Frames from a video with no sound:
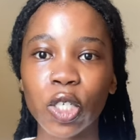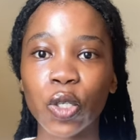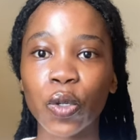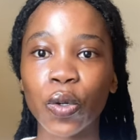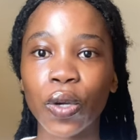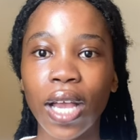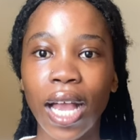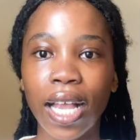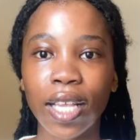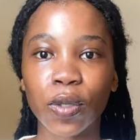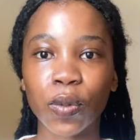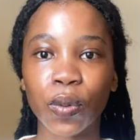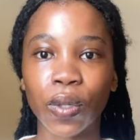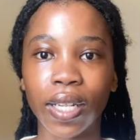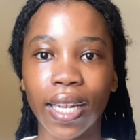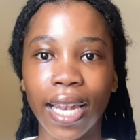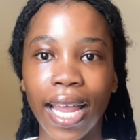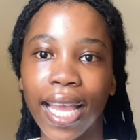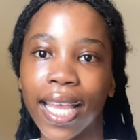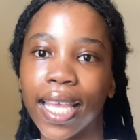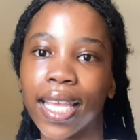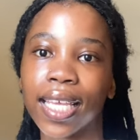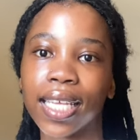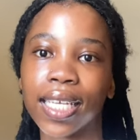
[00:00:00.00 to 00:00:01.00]
you guys will
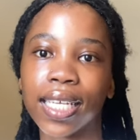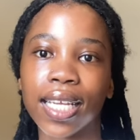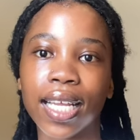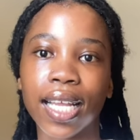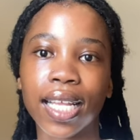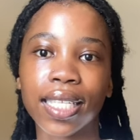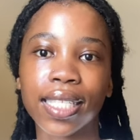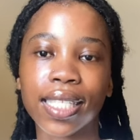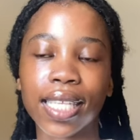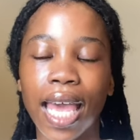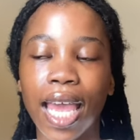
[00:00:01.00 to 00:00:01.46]
like it,